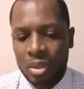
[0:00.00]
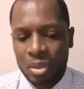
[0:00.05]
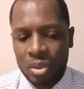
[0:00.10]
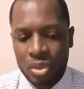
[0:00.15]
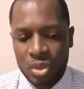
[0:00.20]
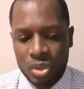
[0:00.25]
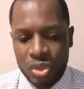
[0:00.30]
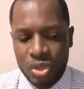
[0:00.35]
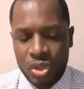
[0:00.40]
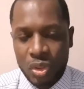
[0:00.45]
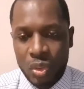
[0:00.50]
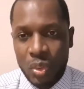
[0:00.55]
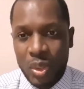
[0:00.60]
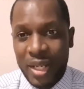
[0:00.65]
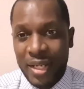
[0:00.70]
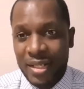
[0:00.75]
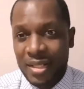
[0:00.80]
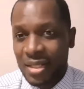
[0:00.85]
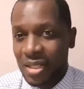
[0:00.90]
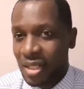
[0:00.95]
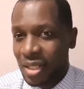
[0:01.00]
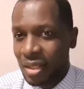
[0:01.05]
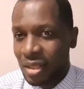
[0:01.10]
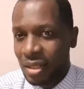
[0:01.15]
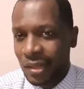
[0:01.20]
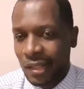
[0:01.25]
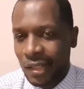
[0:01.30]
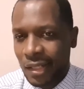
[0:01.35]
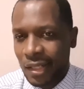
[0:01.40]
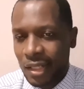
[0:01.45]
So I did
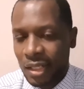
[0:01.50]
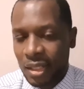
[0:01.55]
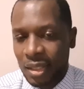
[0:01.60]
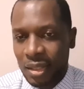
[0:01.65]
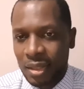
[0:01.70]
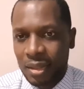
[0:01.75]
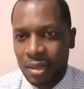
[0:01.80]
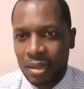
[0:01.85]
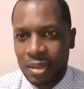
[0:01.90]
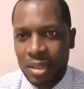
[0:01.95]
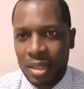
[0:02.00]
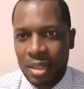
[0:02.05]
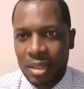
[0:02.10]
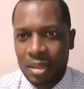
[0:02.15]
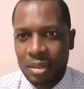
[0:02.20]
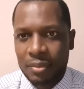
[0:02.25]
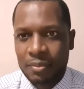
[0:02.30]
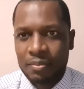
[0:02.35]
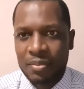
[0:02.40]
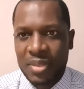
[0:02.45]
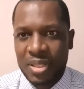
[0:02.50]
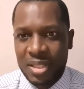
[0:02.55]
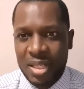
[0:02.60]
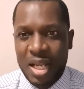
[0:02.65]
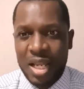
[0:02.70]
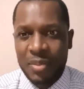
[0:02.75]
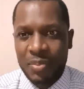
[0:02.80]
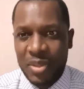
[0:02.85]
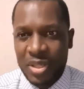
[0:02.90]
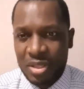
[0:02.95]
a
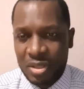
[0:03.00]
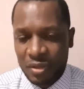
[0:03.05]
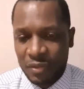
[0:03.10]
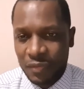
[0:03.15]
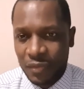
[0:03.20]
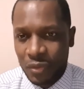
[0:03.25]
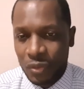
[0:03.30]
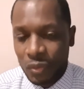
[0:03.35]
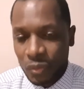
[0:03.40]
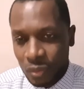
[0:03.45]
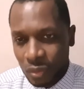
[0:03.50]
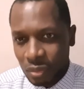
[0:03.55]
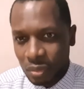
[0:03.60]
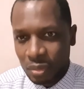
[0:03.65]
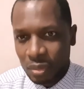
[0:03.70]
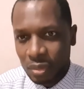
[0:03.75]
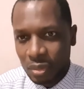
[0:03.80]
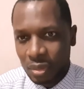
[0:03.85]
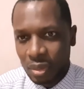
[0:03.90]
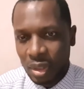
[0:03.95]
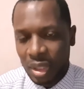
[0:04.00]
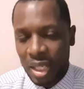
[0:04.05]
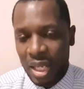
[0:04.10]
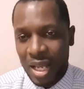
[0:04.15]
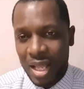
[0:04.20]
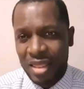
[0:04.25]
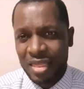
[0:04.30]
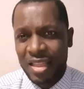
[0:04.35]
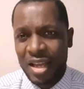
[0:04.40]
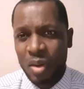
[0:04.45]
Skype interview,
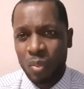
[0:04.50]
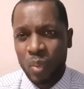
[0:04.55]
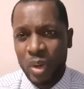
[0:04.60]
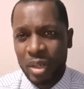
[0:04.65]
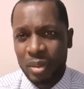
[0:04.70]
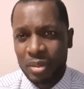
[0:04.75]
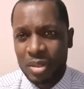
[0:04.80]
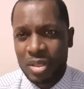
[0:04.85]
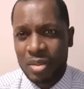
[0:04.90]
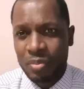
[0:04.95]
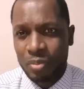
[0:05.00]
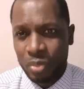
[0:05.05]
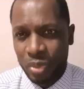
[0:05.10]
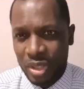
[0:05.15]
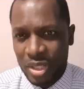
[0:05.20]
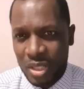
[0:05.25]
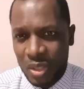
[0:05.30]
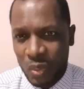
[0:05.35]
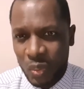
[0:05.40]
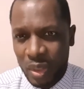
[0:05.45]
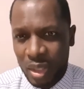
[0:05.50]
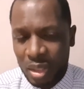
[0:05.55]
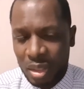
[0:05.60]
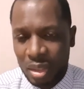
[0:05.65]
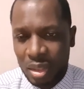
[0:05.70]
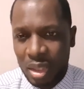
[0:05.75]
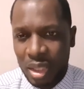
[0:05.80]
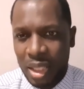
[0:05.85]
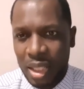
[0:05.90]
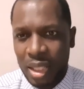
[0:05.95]
and that went pretty
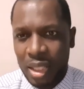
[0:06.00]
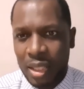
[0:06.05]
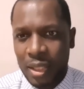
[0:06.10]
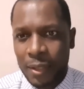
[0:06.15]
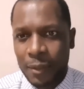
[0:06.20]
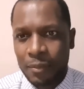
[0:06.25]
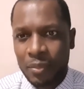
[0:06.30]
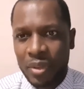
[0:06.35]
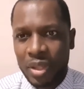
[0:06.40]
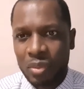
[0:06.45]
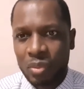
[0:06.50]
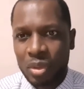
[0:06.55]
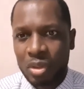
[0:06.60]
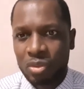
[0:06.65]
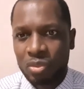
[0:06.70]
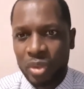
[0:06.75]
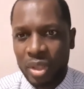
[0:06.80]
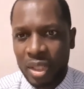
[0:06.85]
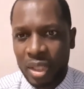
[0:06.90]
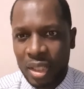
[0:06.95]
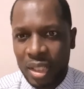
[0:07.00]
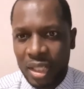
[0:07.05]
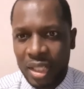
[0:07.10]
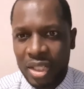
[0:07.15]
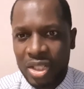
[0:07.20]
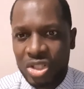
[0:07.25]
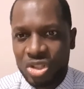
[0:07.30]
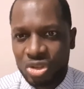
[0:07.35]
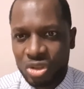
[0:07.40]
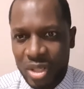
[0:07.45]
well. They were really
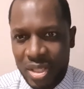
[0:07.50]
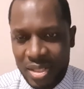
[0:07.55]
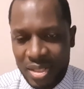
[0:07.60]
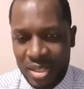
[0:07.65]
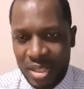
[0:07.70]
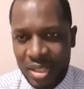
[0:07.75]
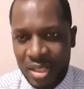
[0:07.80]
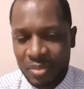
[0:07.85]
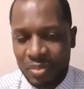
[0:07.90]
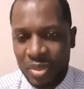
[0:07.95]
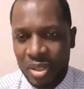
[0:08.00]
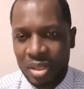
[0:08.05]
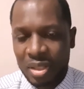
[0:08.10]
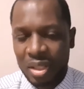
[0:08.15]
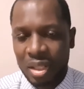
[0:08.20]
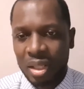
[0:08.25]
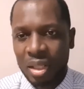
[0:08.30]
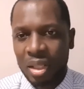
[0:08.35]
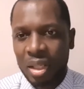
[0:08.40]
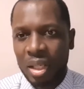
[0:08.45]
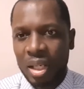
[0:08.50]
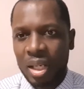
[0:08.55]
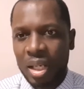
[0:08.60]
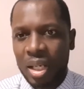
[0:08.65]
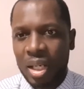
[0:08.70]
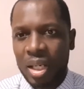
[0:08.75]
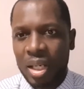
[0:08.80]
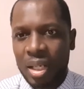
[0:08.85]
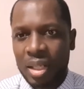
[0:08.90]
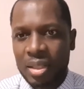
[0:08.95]
interested in me,
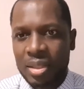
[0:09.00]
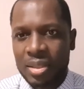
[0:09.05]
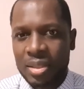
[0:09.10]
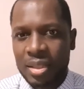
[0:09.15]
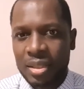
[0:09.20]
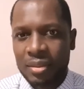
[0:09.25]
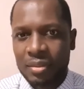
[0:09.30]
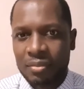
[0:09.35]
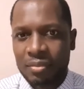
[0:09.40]
and